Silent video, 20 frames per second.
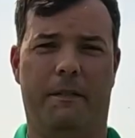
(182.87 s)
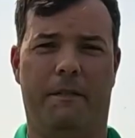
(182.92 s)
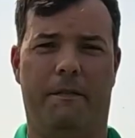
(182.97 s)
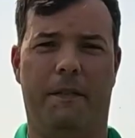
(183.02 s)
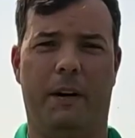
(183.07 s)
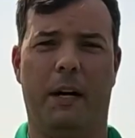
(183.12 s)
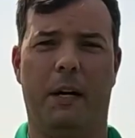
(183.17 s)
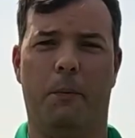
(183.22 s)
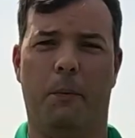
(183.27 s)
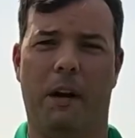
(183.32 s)

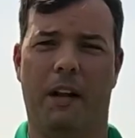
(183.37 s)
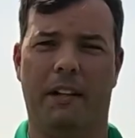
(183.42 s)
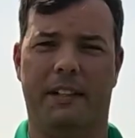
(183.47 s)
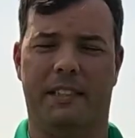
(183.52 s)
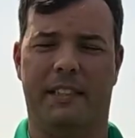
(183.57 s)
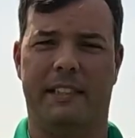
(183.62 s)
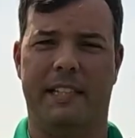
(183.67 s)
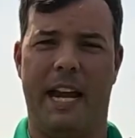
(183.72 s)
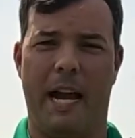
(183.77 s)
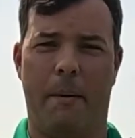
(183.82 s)
very well
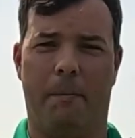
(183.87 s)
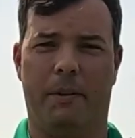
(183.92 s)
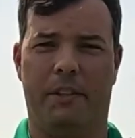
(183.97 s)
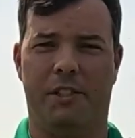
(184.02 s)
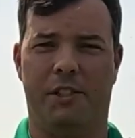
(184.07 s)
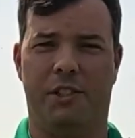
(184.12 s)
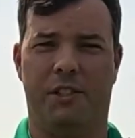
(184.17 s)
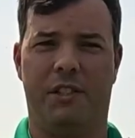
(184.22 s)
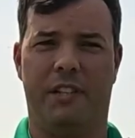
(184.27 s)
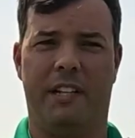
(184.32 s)

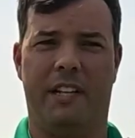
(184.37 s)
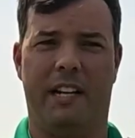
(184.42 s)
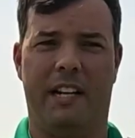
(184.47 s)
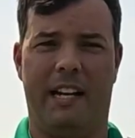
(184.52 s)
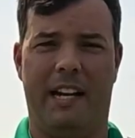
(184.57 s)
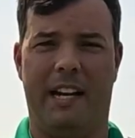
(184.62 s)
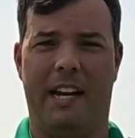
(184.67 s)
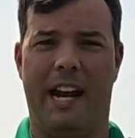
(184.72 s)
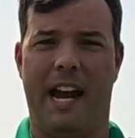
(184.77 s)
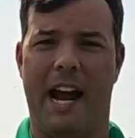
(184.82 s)
established
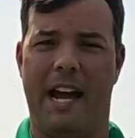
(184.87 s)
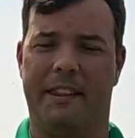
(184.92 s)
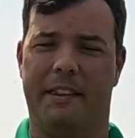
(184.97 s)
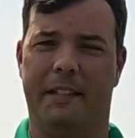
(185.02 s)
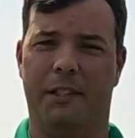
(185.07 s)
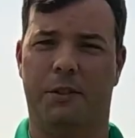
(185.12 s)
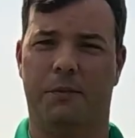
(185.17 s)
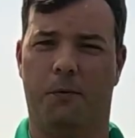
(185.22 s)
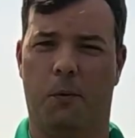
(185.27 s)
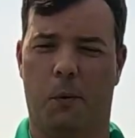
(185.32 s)
at
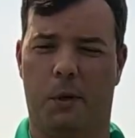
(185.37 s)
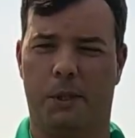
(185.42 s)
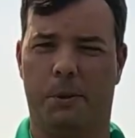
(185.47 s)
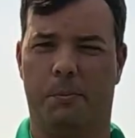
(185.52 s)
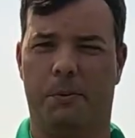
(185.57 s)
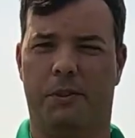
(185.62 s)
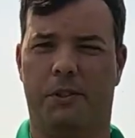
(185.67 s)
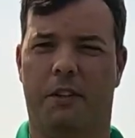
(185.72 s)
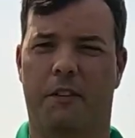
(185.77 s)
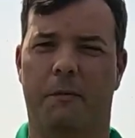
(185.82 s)
this forest
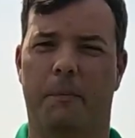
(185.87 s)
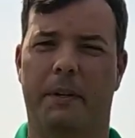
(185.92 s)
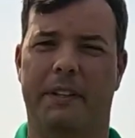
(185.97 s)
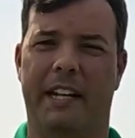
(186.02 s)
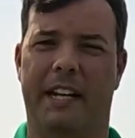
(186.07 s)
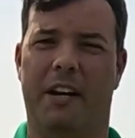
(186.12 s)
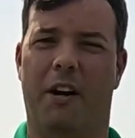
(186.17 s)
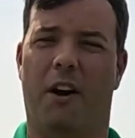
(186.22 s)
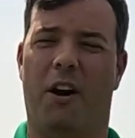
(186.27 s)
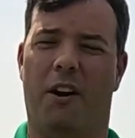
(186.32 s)
preserve, but
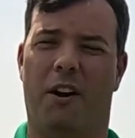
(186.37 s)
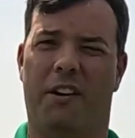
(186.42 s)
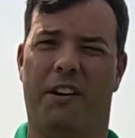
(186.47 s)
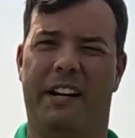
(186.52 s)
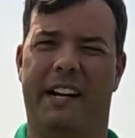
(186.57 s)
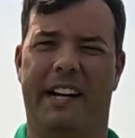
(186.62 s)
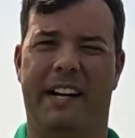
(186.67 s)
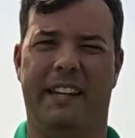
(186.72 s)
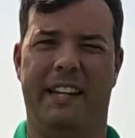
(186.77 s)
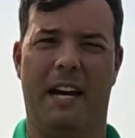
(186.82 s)
they are
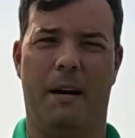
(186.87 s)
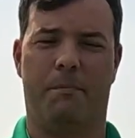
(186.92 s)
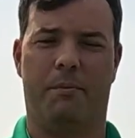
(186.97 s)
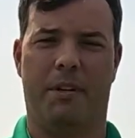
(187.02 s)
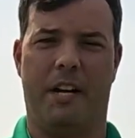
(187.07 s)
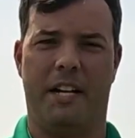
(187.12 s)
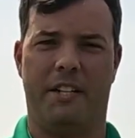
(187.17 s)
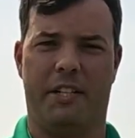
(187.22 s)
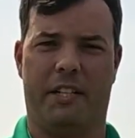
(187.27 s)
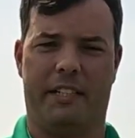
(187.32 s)
in that
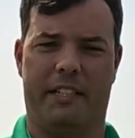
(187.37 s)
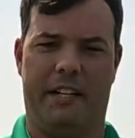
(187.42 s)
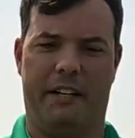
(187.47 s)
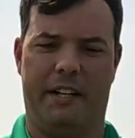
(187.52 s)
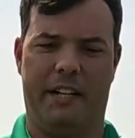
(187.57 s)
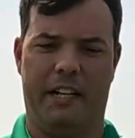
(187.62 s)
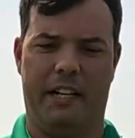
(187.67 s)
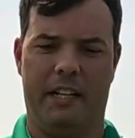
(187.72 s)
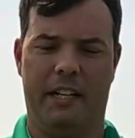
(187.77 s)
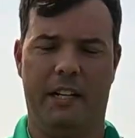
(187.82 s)
project
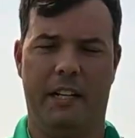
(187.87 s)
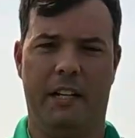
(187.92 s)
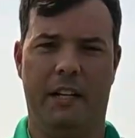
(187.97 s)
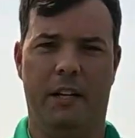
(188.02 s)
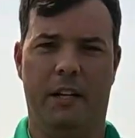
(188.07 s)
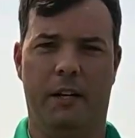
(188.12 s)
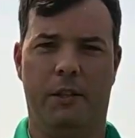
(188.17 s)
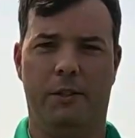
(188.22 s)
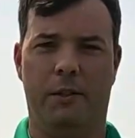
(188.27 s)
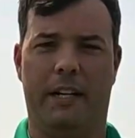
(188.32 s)
area.
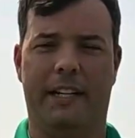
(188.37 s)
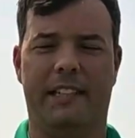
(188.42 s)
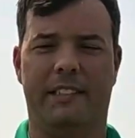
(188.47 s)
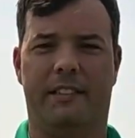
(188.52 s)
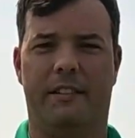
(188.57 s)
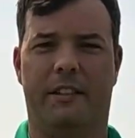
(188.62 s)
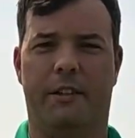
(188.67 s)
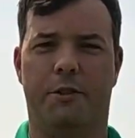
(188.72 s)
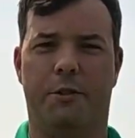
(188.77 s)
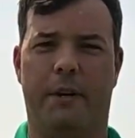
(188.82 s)
So I
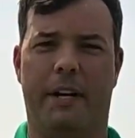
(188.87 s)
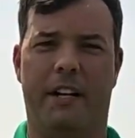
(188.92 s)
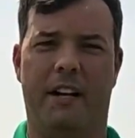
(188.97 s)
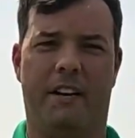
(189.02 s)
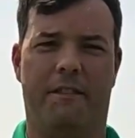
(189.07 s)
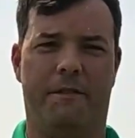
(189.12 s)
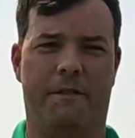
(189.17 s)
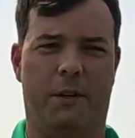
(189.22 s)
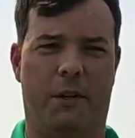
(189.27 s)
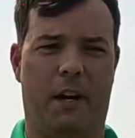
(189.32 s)
guess the
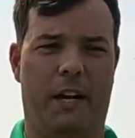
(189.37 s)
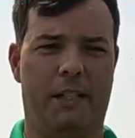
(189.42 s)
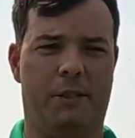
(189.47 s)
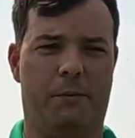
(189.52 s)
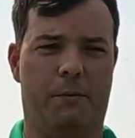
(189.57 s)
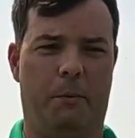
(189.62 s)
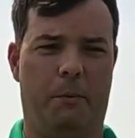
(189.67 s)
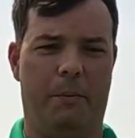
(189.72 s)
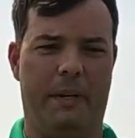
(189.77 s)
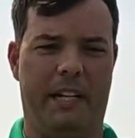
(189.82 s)
trade-off for
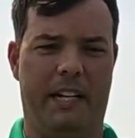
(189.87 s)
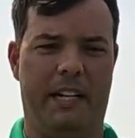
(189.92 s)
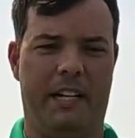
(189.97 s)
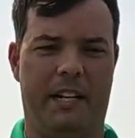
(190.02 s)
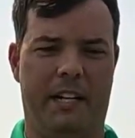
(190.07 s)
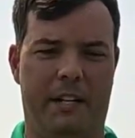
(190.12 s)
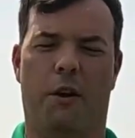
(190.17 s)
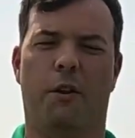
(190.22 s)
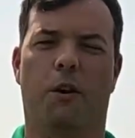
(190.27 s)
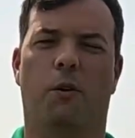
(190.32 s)
us will
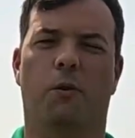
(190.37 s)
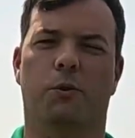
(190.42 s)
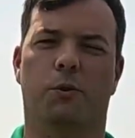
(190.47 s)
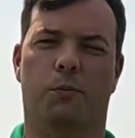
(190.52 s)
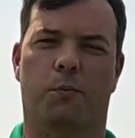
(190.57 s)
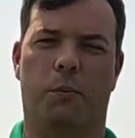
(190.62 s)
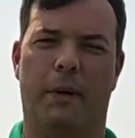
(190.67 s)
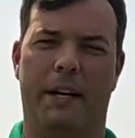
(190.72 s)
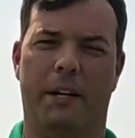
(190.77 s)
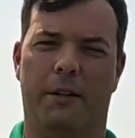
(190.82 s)
be, are
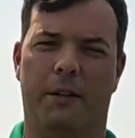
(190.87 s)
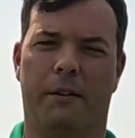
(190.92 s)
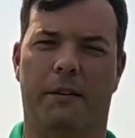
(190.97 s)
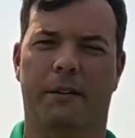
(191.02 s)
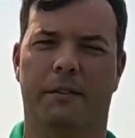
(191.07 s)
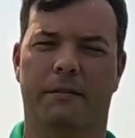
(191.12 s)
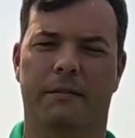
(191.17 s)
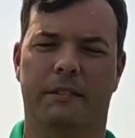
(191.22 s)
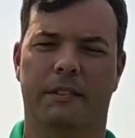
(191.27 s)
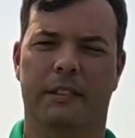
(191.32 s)
those
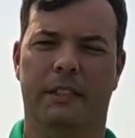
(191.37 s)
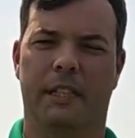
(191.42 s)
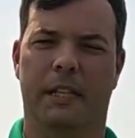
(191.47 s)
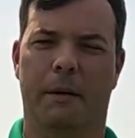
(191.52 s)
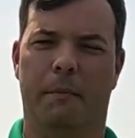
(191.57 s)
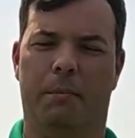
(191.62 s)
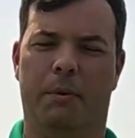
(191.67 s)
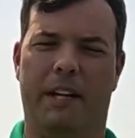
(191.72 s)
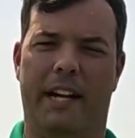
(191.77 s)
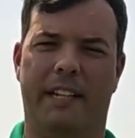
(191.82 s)
rare
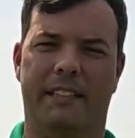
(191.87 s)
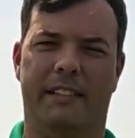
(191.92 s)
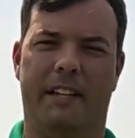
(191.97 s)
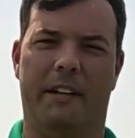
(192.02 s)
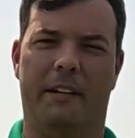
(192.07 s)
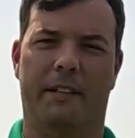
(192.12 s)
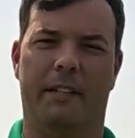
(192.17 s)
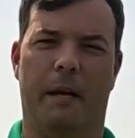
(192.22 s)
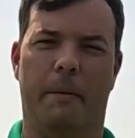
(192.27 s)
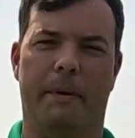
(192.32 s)
plants
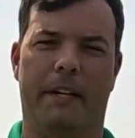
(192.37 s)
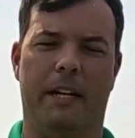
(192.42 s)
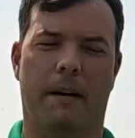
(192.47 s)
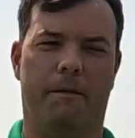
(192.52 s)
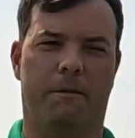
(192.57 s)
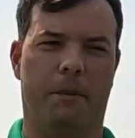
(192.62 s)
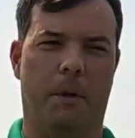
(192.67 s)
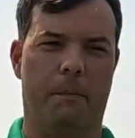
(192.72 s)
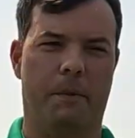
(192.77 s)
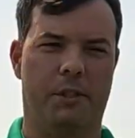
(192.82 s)
that are coming
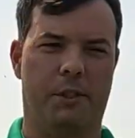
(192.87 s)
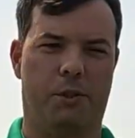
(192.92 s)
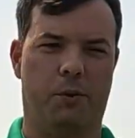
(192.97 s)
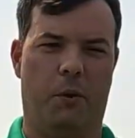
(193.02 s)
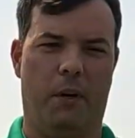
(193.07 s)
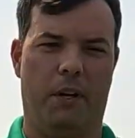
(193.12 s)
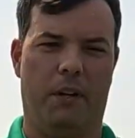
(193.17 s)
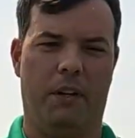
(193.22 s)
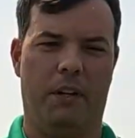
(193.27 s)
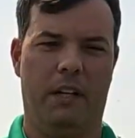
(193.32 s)
up from the
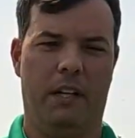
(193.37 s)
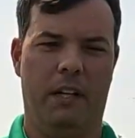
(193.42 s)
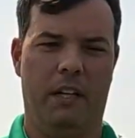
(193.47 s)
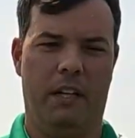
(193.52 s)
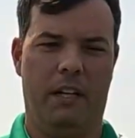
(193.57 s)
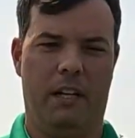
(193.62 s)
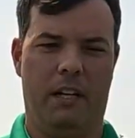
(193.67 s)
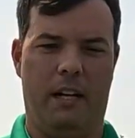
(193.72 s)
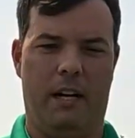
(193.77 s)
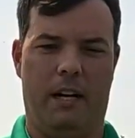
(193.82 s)
soil
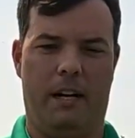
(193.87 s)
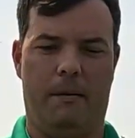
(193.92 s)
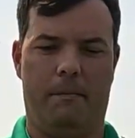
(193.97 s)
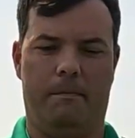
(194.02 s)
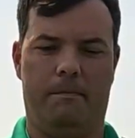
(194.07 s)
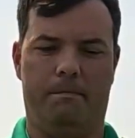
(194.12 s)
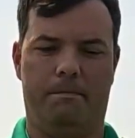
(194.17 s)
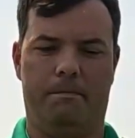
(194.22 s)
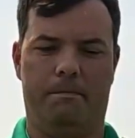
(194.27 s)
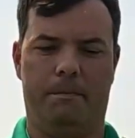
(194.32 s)

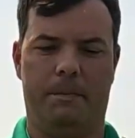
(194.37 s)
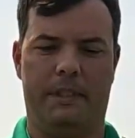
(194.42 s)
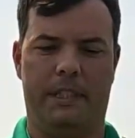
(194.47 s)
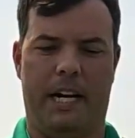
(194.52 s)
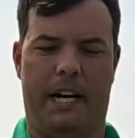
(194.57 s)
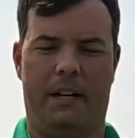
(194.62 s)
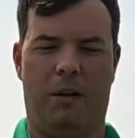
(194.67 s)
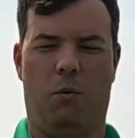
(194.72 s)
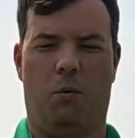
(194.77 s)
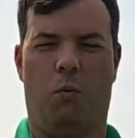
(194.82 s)
um,
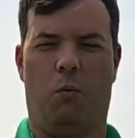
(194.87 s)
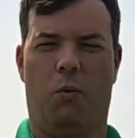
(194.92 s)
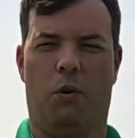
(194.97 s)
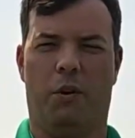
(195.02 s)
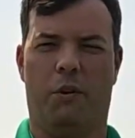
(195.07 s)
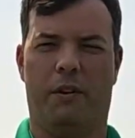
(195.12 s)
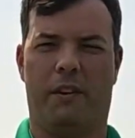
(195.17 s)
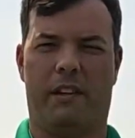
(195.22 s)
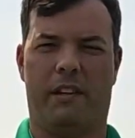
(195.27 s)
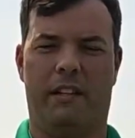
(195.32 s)
kind of
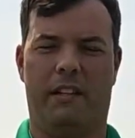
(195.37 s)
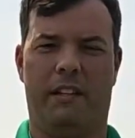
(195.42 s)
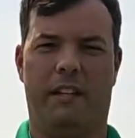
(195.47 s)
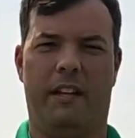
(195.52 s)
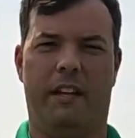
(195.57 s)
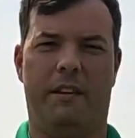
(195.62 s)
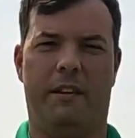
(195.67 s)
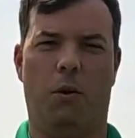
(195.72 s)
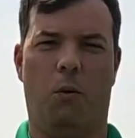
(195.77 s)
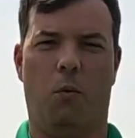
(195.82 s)
worth
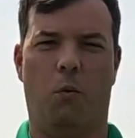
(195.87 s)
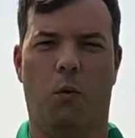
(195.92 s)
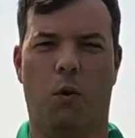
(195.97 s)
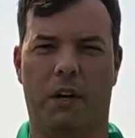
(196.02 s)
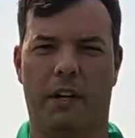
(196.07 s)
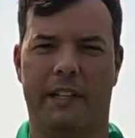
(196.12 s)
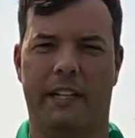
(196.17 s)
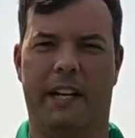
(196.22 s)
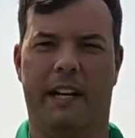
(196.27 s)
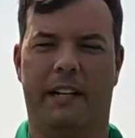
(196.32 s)
the
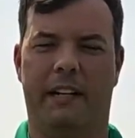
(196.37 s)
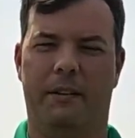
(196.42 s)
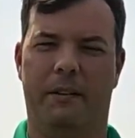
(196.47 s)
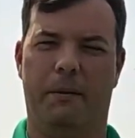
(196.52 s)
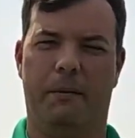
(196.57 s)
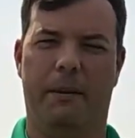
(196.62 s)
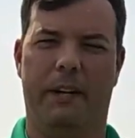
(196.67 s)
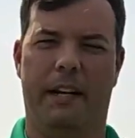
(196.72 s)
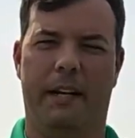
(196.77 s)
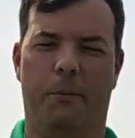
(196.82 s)
work it,
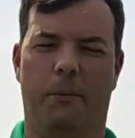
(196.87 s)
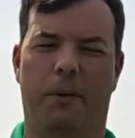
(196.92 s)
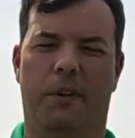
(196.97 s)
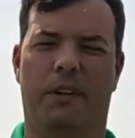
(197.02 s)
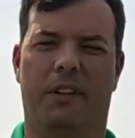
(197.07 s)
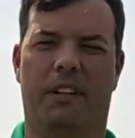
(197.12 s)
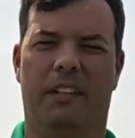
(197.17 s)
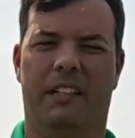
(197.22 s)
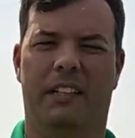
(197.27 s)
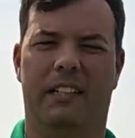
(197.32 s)
it
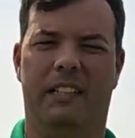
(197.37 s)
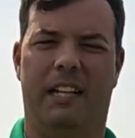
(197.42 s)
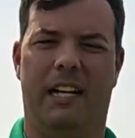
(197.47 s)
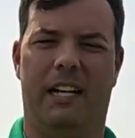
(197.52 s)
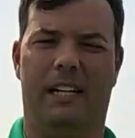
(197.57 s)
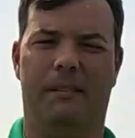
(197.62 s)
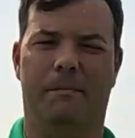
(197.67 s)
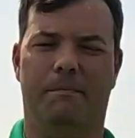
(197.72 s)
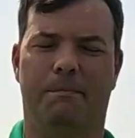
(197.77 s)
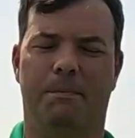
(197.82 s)
will
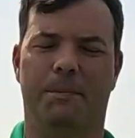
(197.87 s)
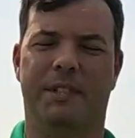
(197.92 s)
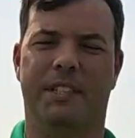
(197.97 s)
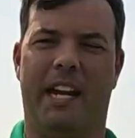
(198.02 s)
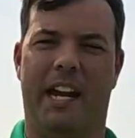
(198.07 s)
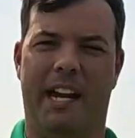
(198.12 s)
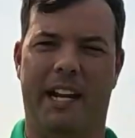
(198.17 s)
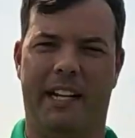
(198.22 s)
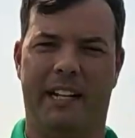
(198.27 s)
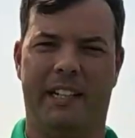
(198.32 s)
um,
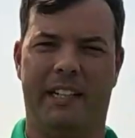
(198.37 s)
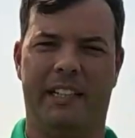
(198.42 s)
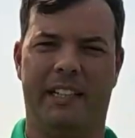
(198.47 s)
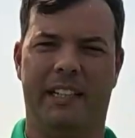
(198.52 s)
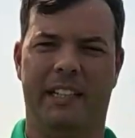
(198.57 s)
take